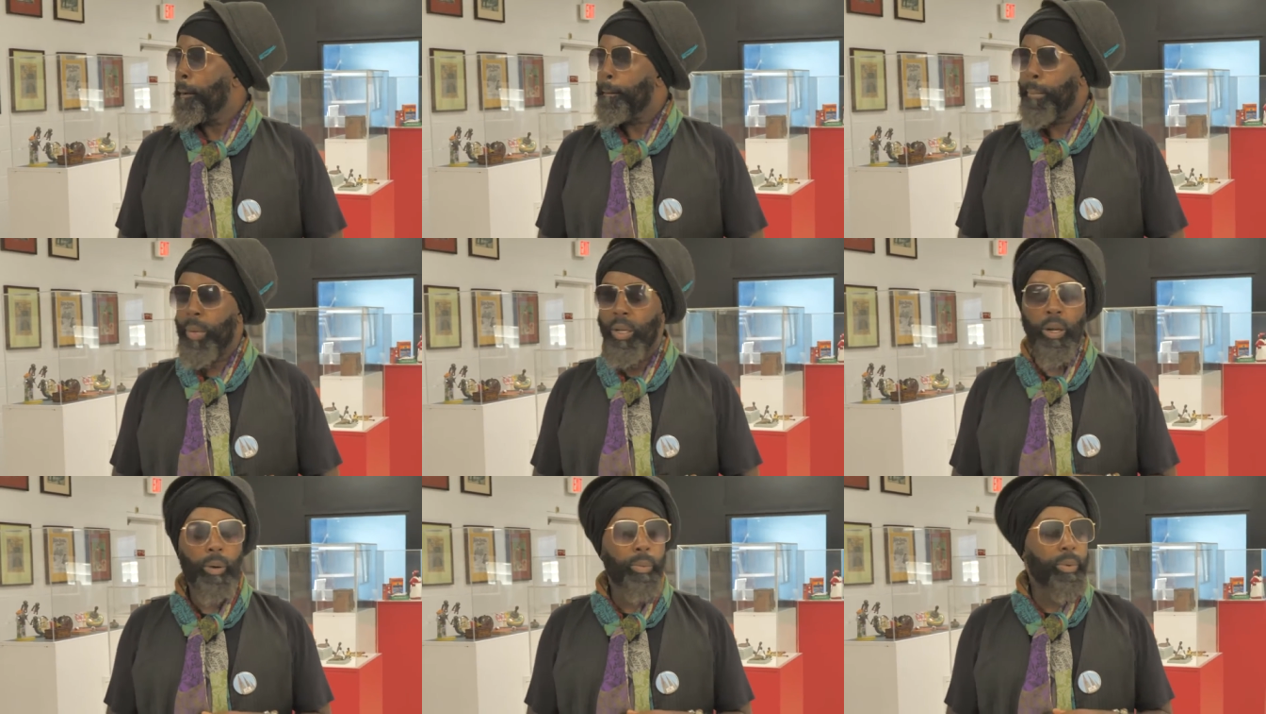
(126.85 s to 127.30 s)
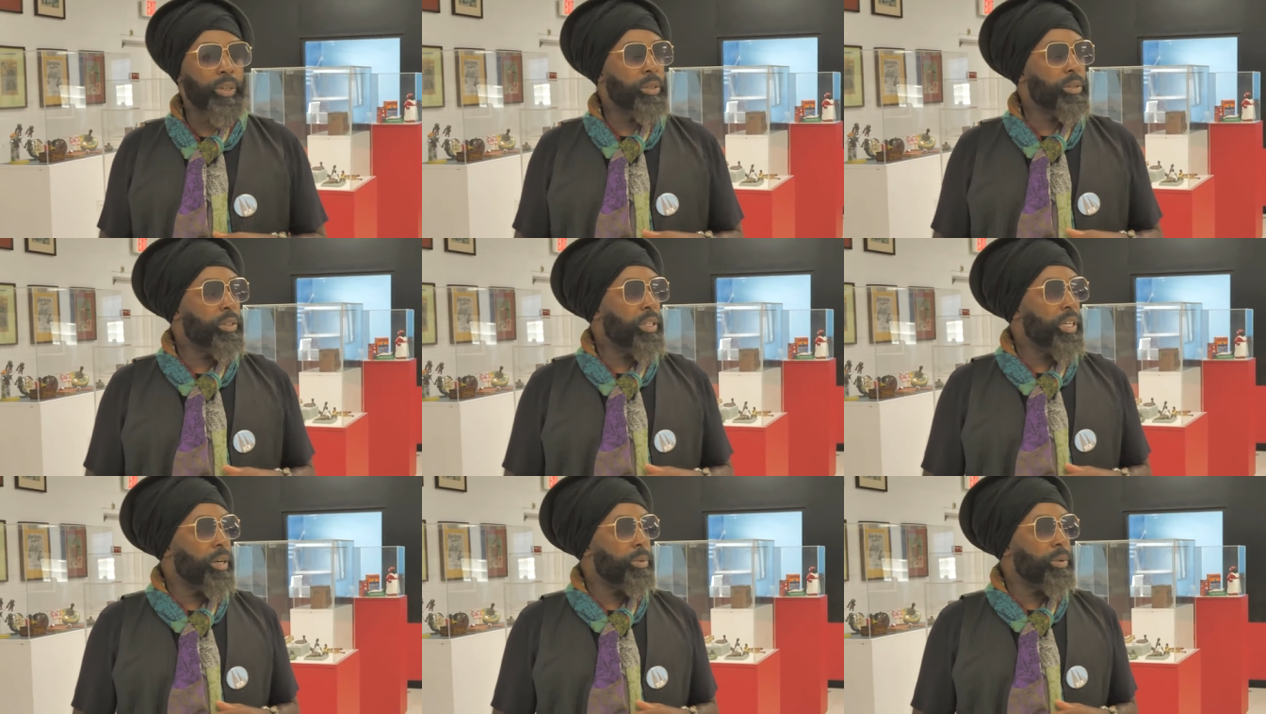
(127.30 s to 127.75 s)
You know, when you
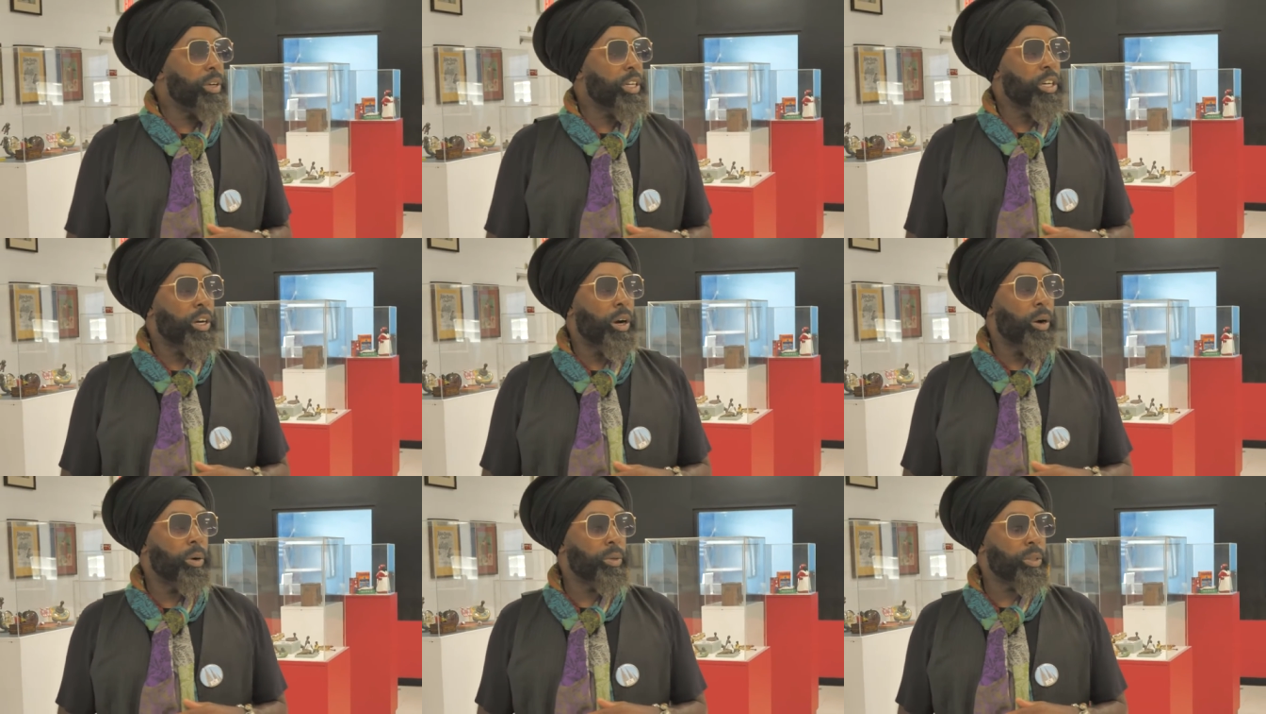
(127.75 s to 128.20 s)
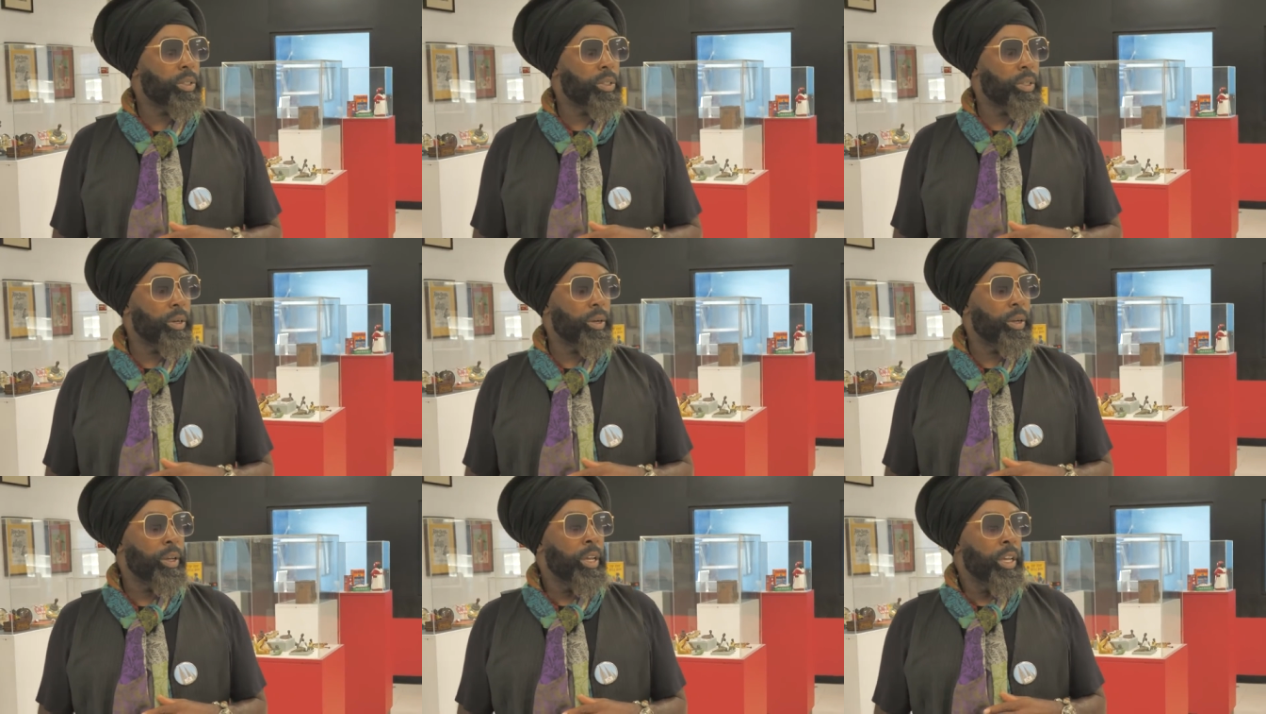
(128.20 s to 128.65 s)
deal with
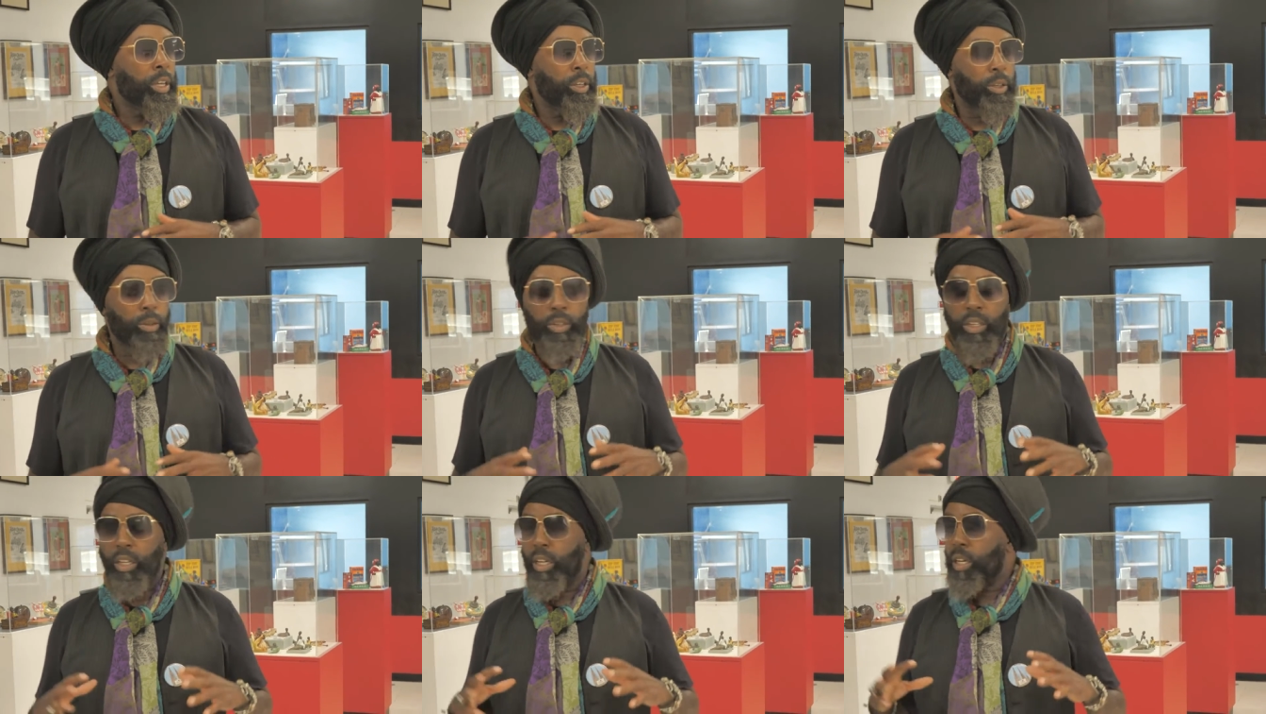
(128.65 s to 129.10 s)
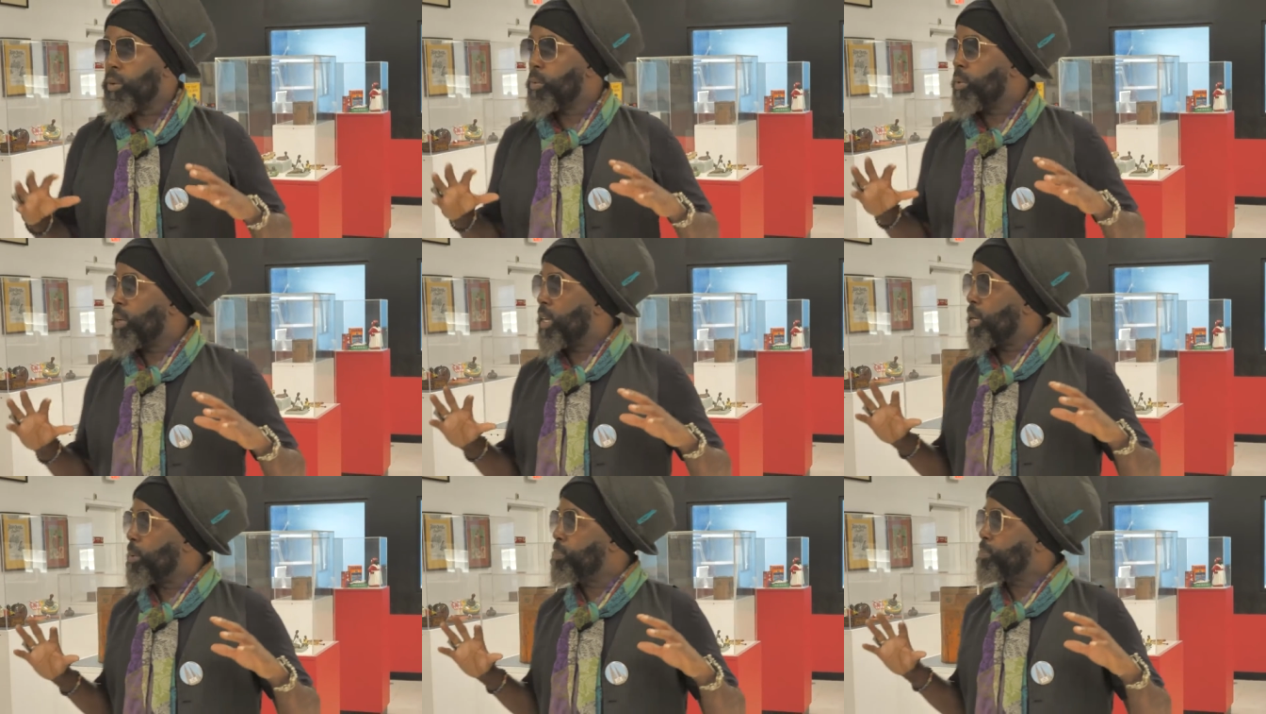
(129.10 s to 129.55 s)
culture, you deal
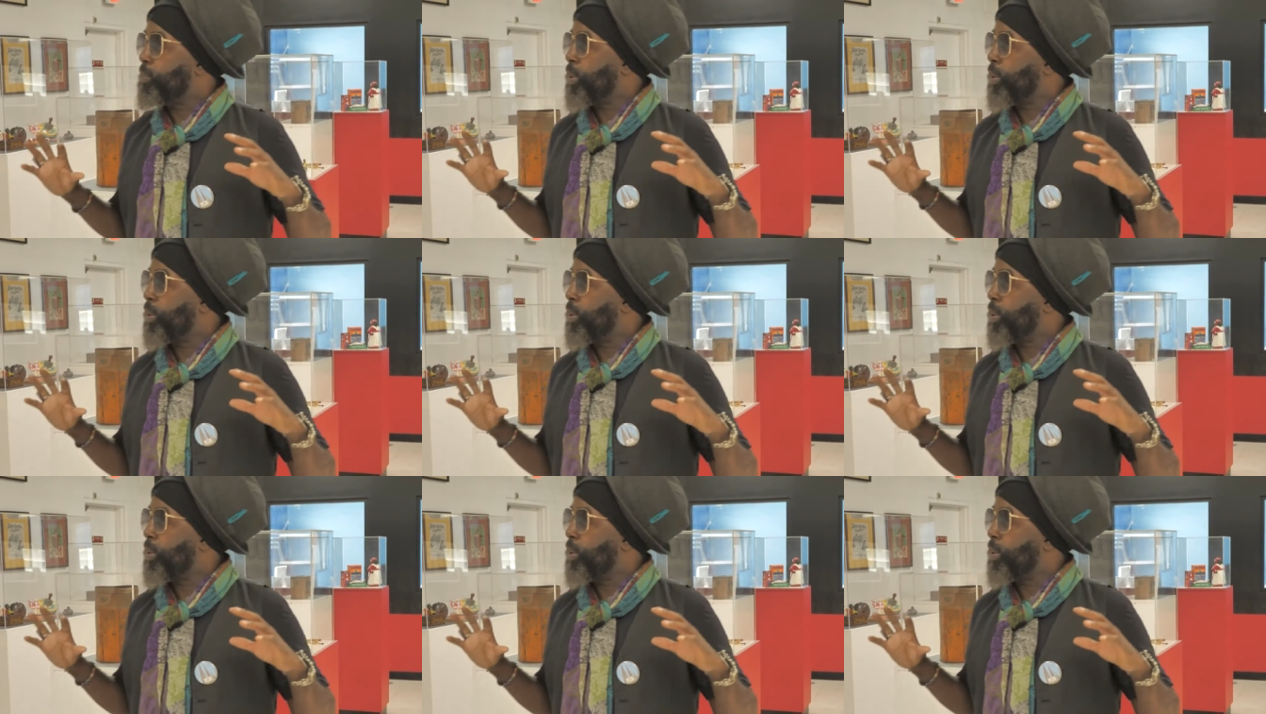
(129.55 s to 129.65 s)
with a